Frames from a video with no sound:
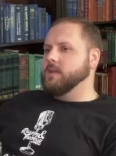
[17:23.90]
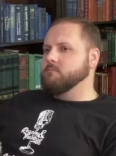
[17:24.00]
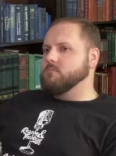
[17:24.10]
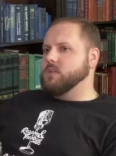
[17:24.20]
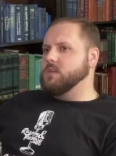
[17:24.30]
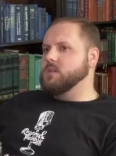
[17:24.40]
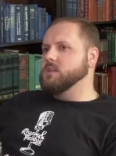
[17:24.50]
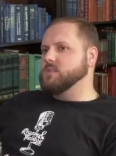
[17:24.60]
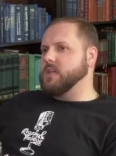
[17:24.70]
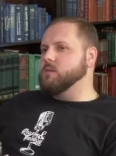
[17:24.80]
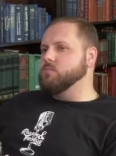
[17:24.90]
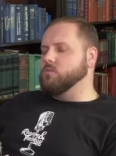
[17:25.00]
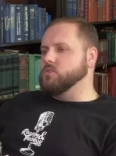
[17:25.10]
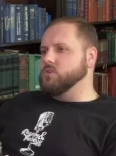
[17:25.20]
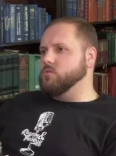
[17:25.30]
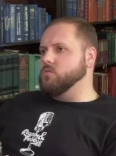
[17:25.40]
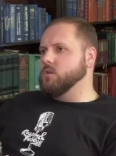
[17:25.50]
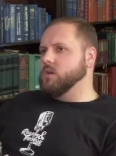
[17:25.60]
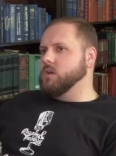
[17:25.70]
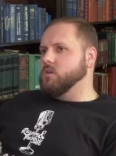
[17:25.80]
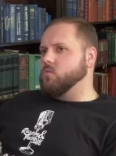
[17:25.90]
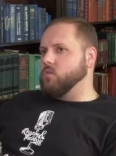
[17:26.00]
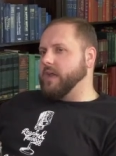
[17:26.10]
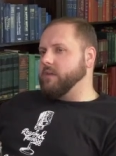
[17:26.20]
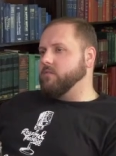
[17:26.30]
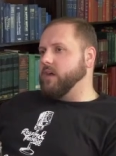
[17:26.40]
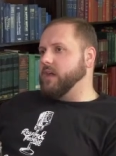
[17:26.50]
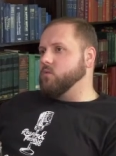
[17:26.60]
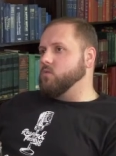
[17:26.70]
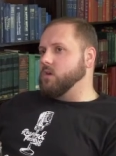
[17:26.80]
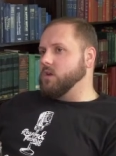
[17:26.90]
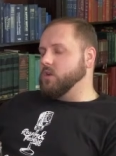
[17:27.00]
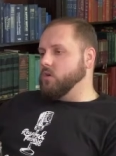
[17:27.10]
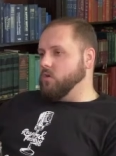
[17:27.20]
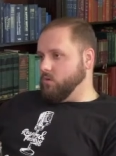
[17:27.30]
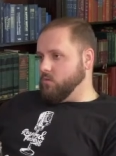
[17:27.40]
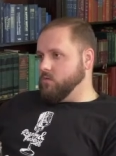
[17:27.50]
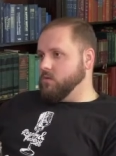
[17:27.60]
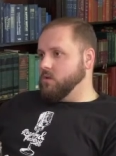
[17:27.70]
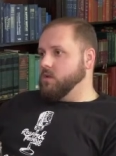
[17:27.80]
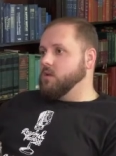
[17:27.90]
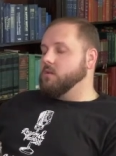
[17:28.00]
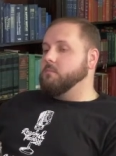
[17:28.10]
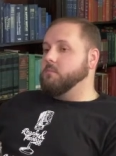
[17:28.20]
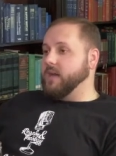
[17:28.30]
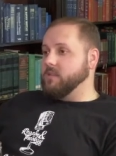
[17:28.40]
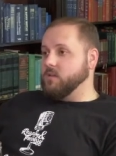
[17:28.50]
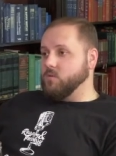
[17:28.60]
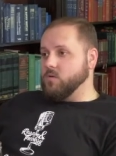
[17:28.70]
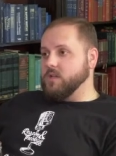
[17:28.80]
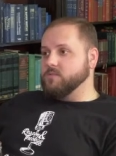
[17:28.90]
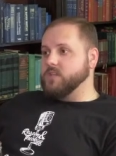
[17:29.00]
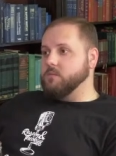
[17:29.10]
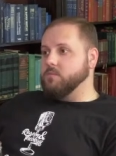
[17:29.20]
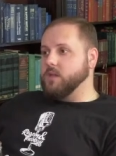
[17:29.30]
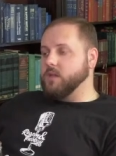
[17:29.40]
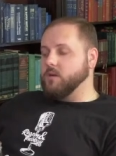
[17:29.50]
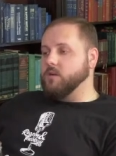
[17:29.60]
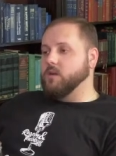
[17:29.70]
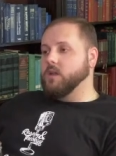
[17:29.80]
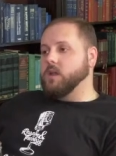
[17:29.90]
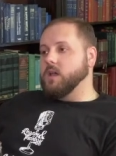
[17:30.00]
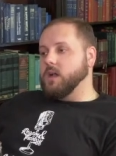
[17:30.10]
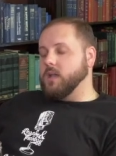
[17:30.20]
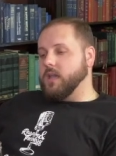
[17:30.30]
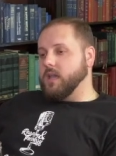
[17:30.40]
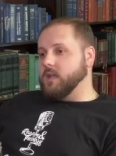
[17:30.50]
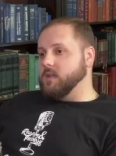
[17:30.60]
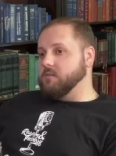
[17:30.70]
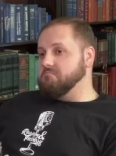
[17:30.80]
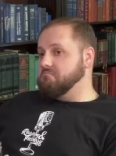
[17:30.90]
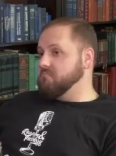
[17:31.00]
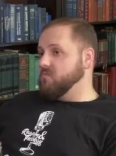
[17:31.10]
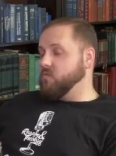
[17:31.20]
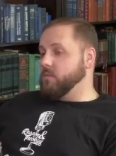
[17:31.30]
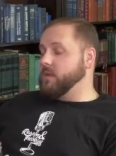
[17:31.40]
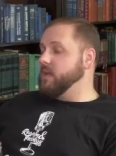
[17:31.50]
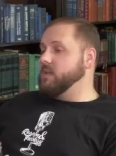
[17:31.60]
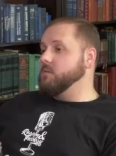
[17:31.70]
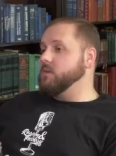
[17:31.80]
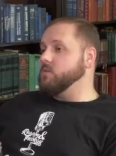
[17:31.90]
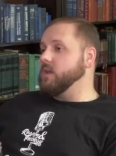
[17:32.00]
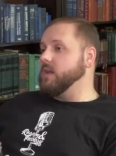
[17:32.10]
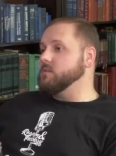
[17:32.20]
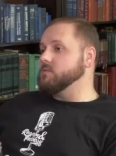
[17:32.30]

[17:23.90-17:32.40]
he is able to ratify or annul yep. by the authority of St. Peter a canon from an ecumenical council.